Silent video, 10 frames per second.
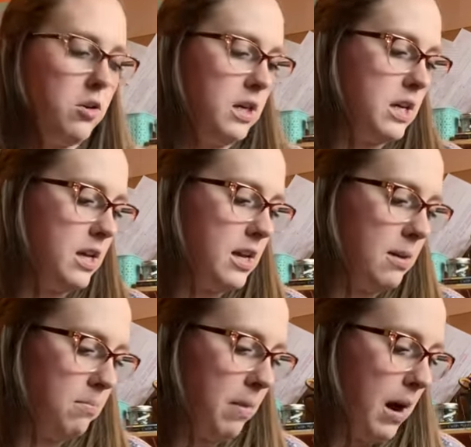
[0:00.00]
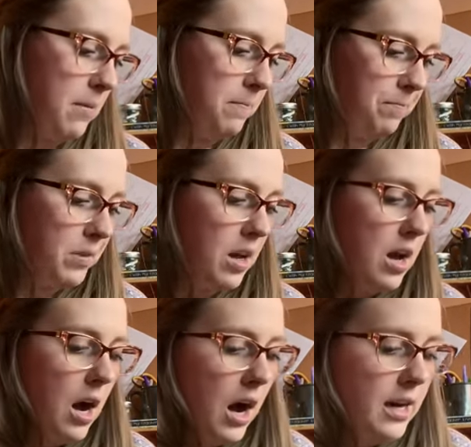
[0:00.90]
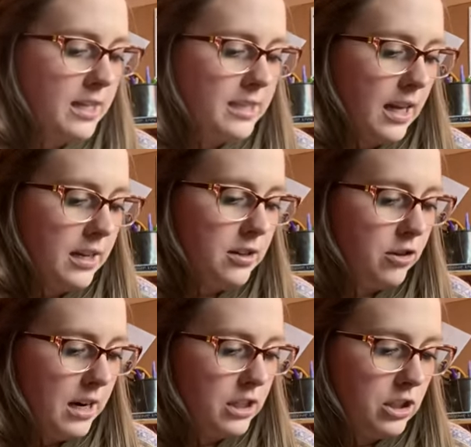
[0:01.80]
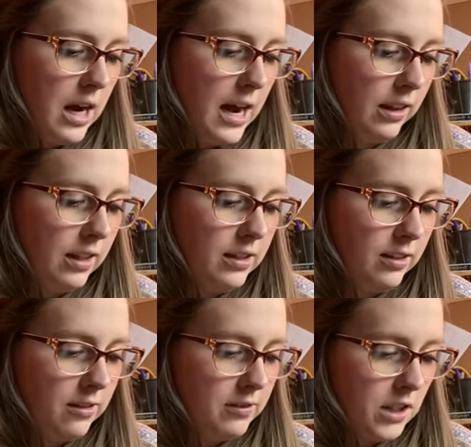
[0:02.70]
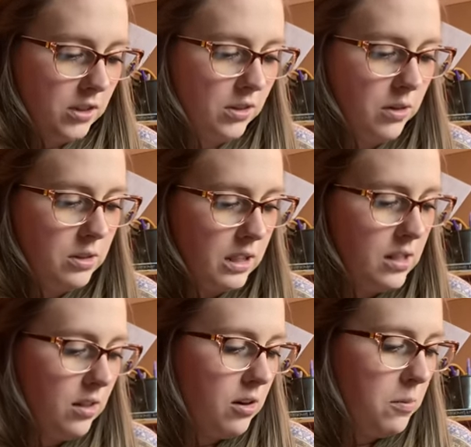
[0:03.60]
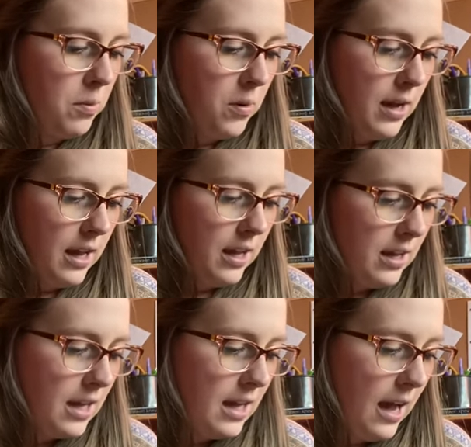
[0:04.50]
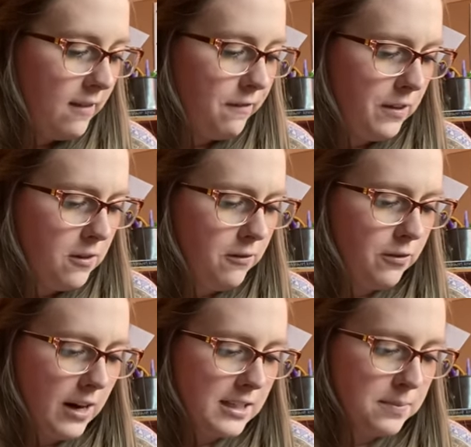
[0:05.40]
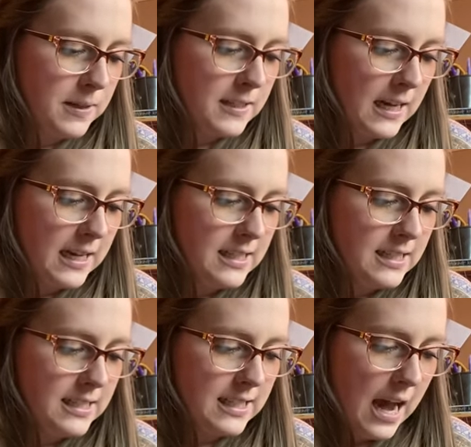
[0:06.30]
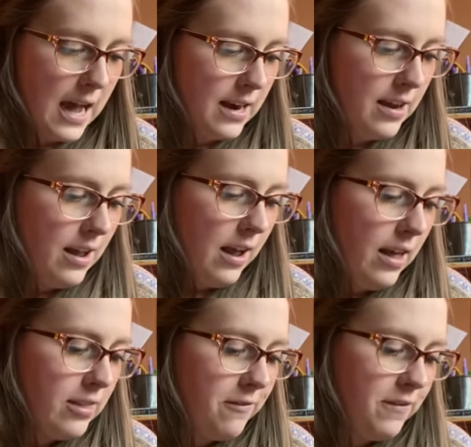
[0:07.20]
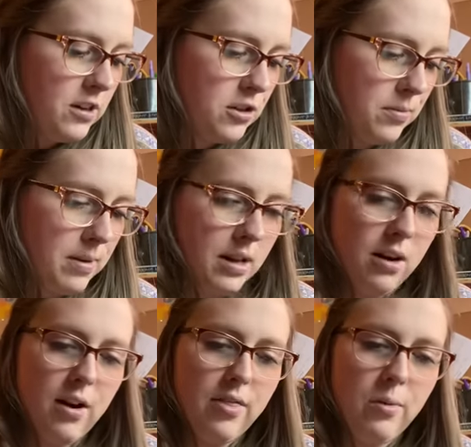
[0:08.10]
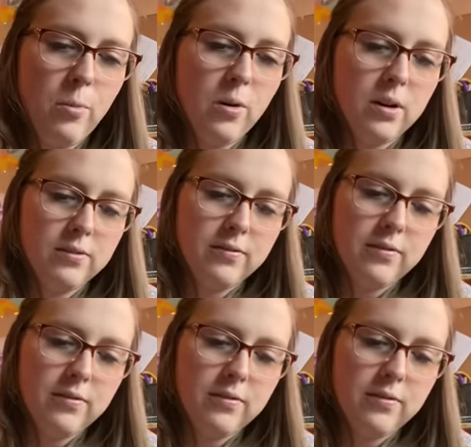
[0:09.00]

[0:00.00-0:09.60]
coconut named Bob. On a sun-drenched island lived a lonely little boy. He had few friends besides his dad and the fishermen on the wharf.